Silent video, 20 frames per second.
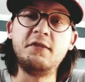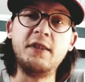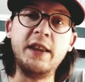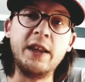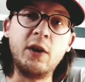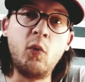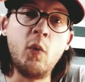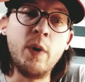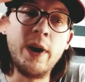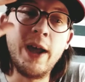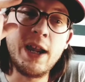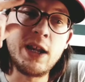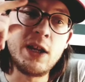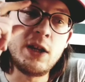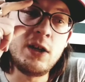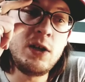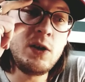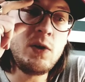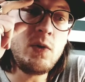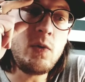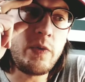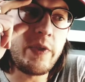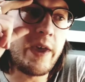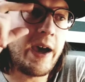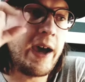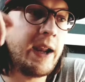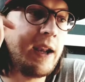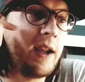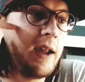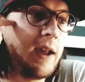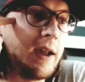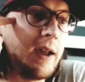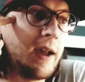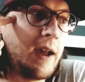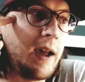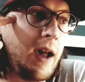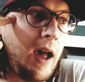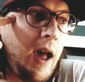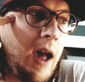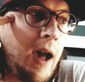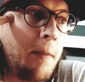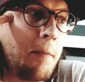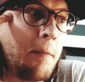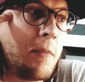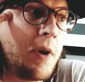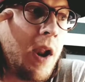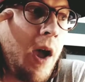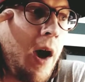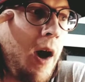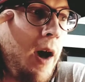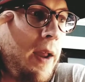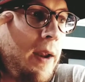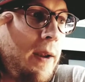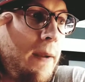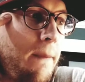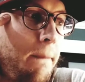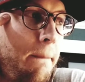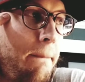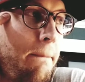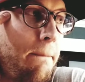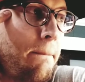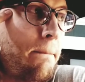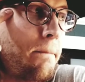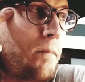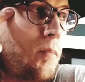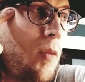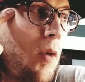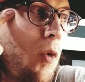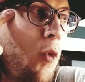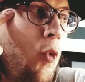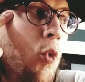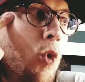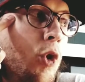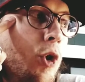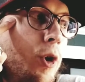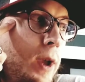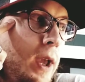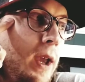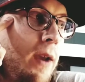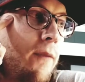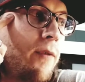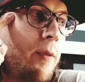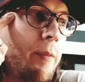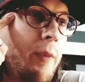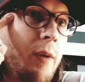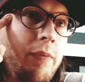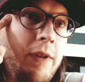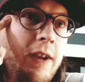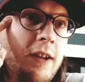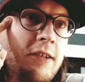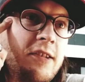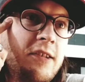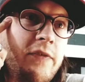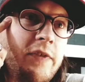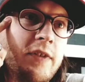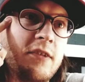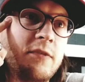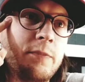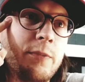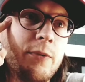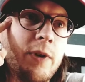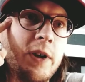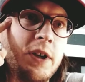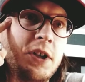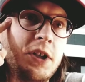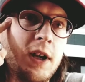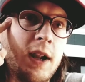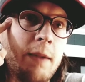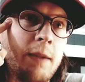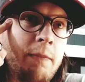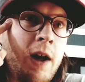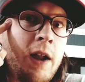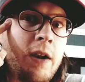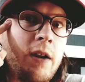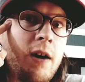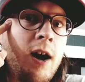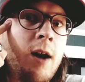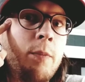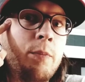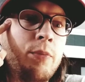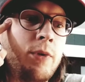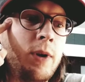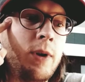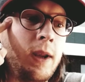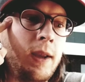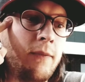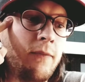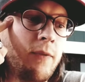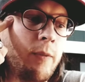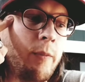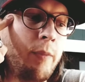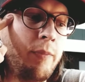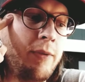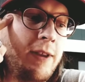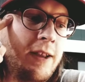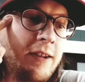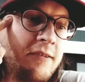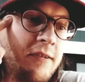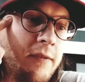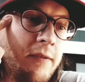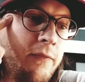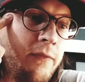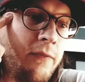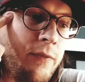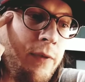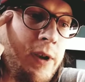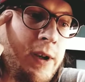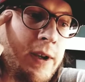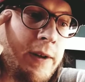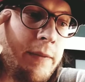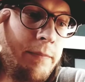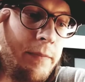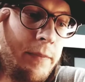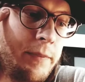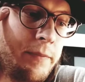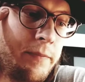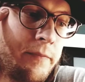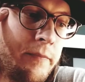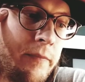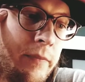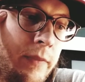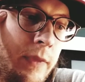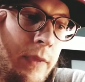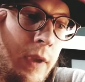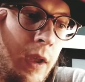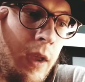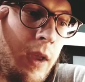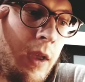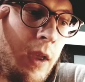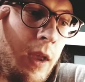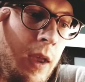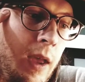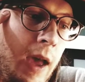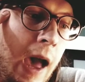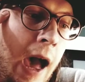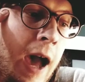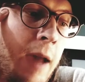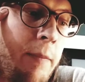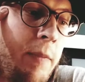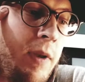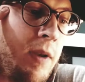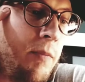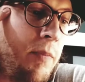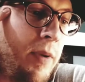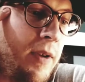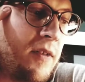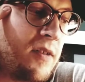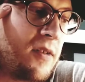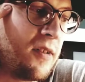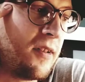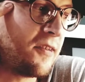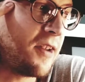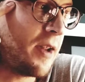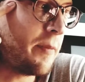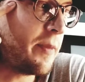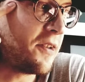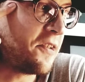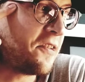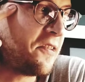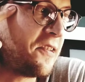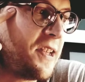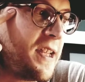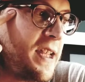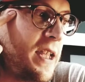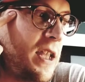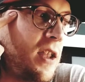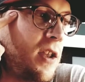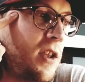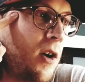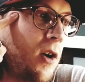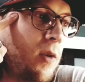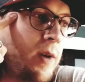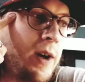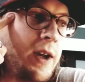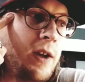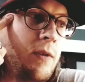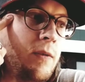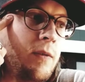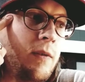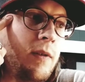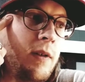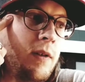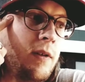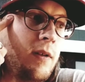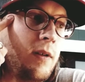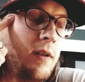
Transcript: like when I do that, I'm not working from a place of inspiration. I'm not operating from a place of freedom. I'm in business. I'm a CEO. I own